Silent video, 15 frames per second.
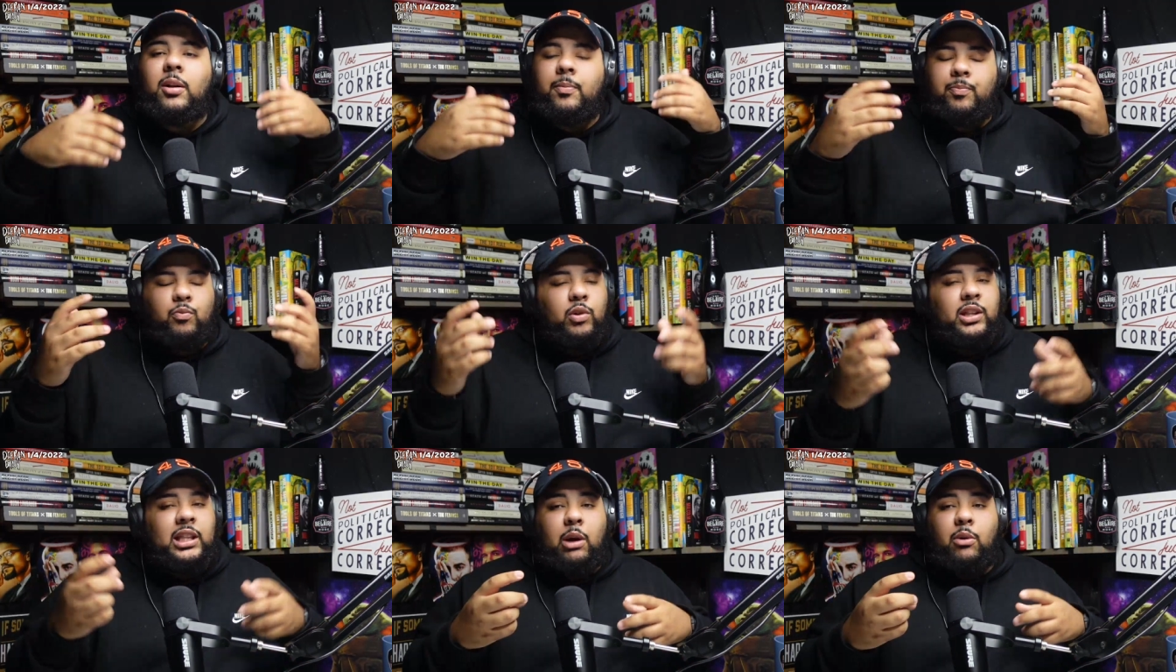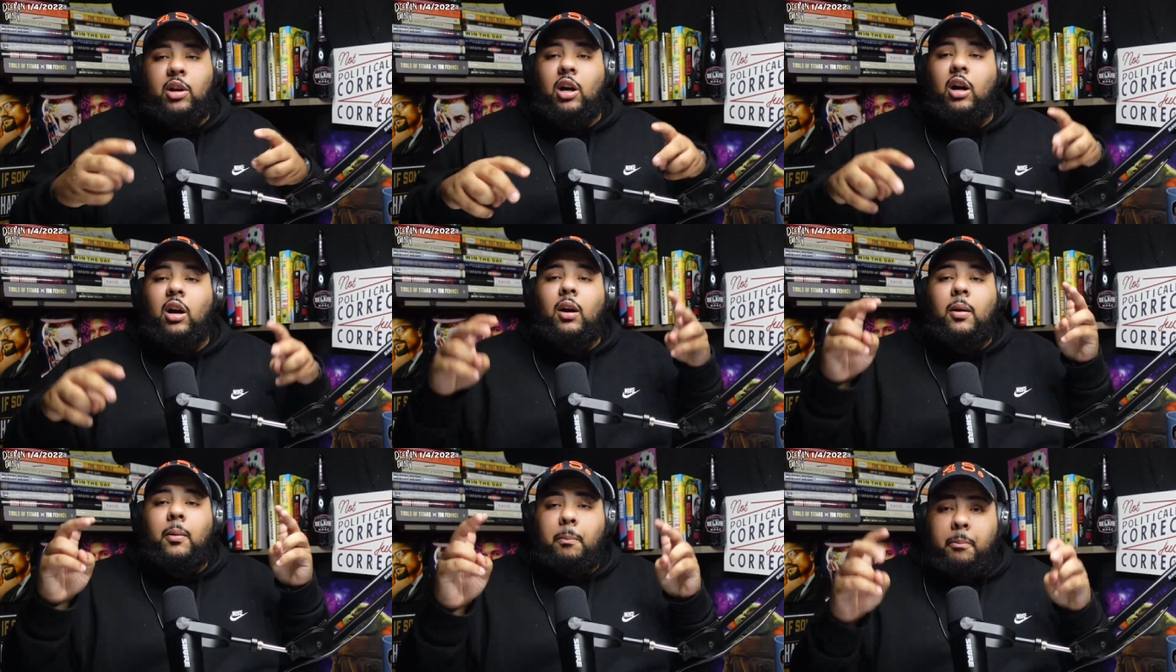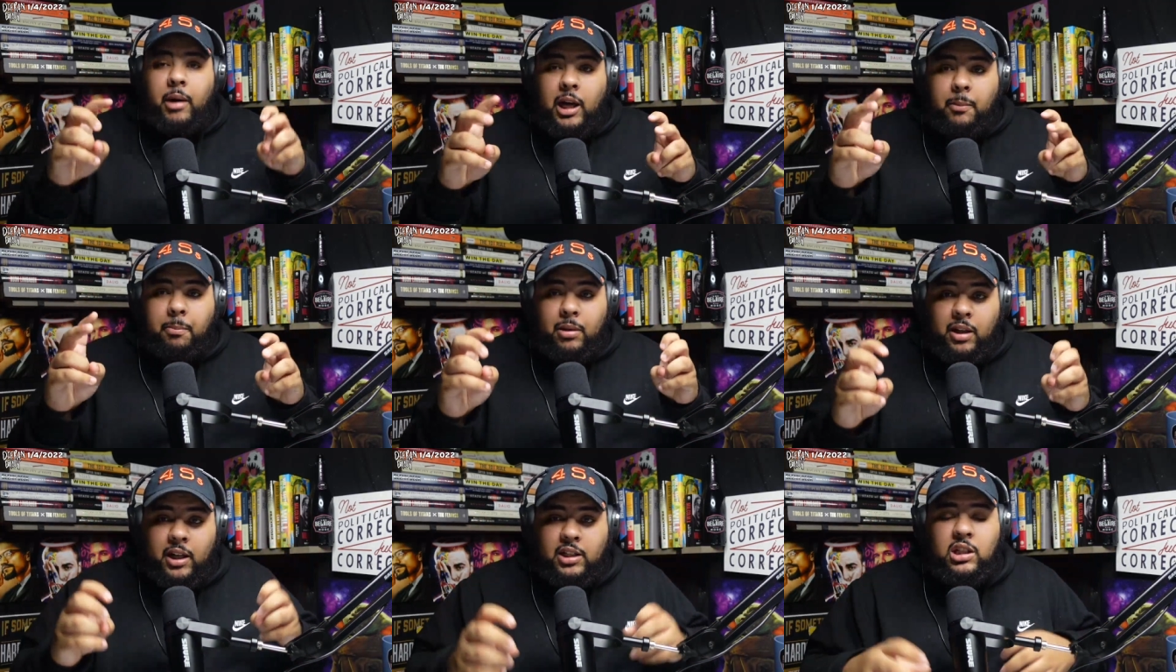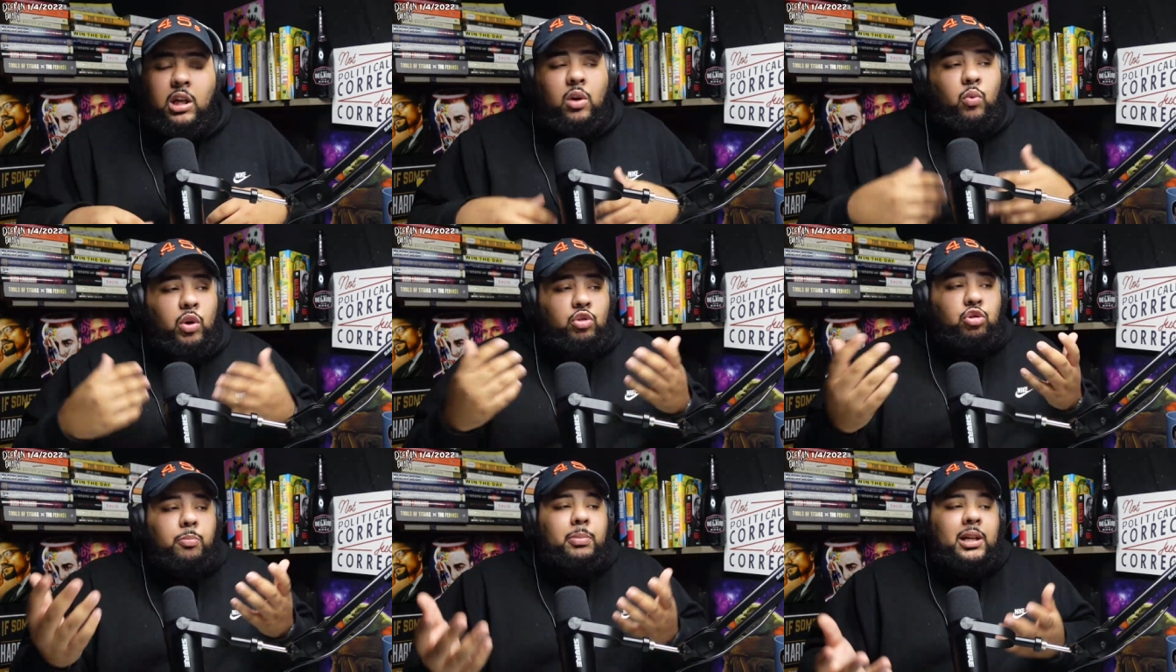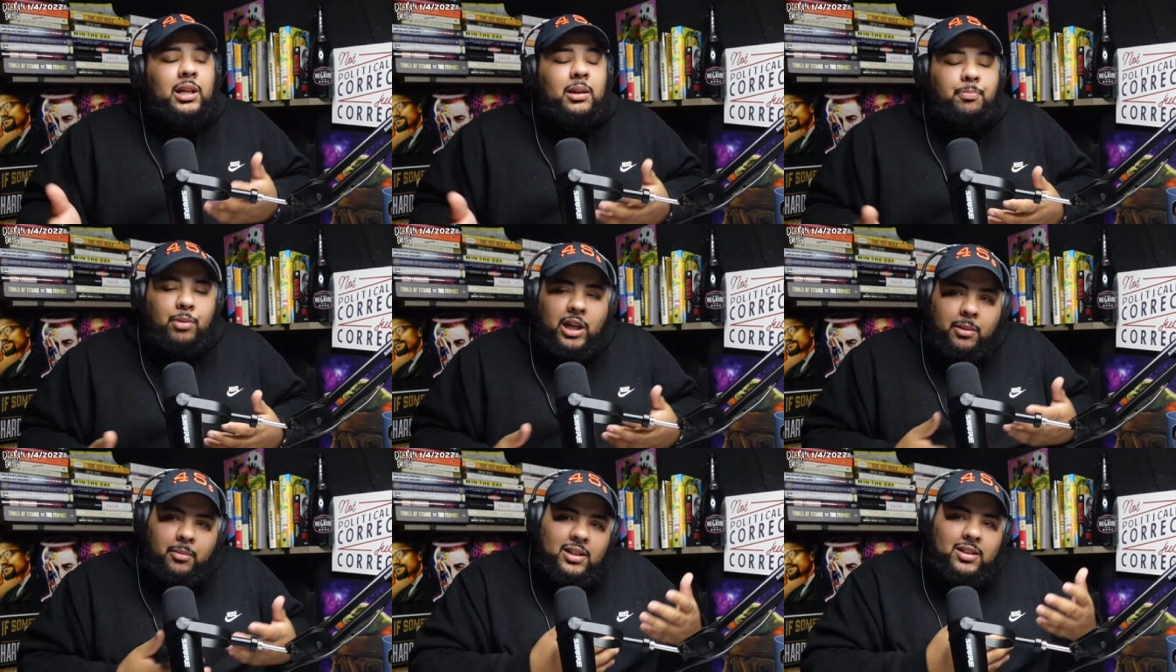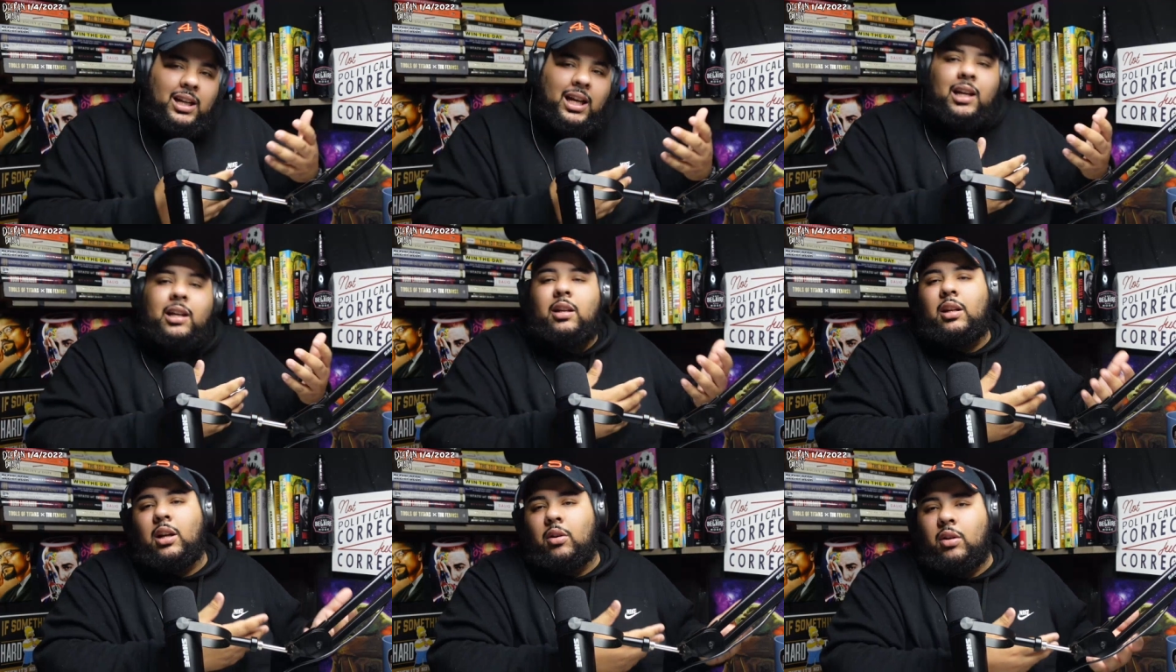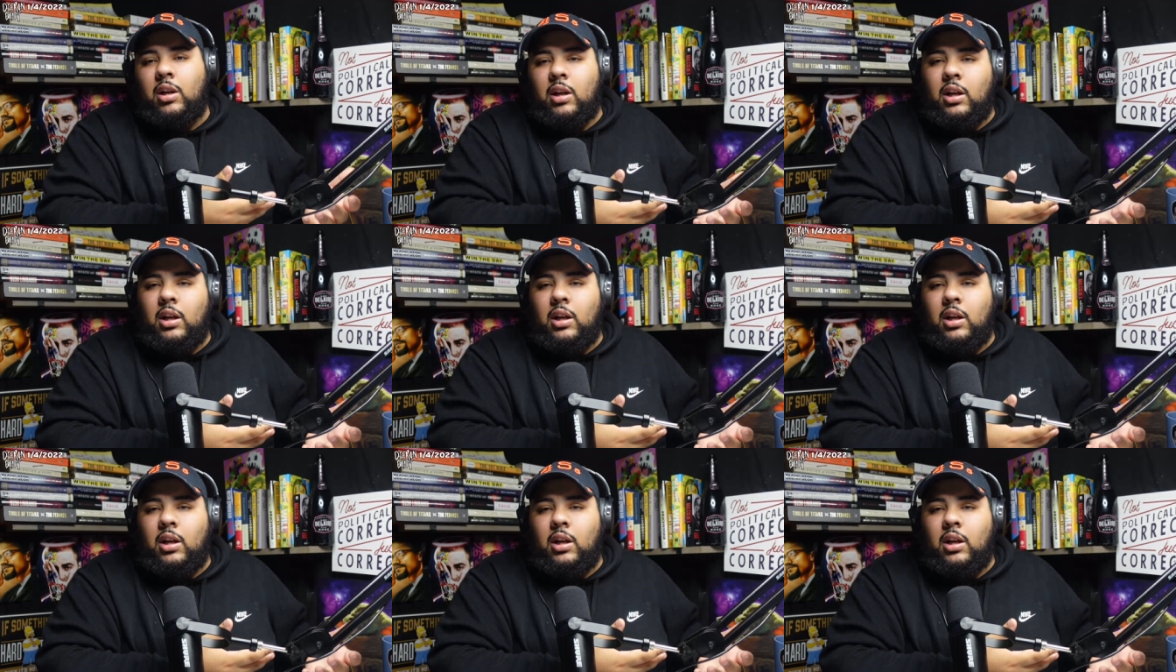what they would call mudbloods, which would be pretty much like, you know,